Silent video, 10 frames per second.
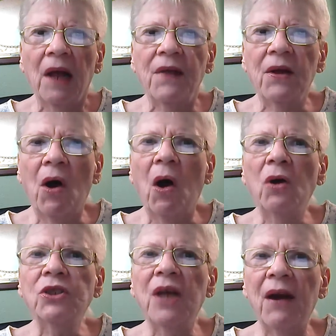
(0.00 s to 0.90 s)
than
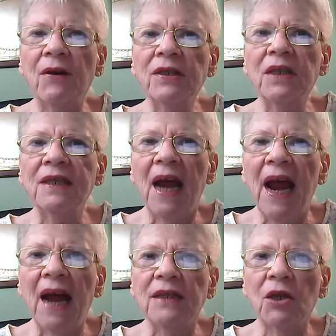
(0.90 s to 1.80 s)
all terrorist
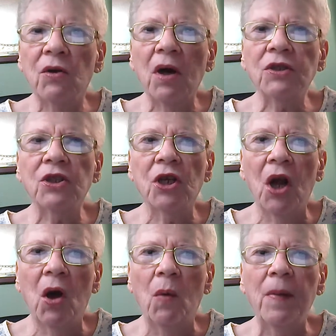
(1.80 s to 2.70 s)
attacks across the
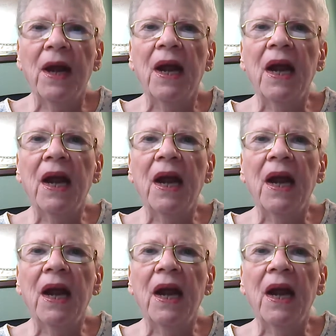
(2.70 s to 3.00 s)
globe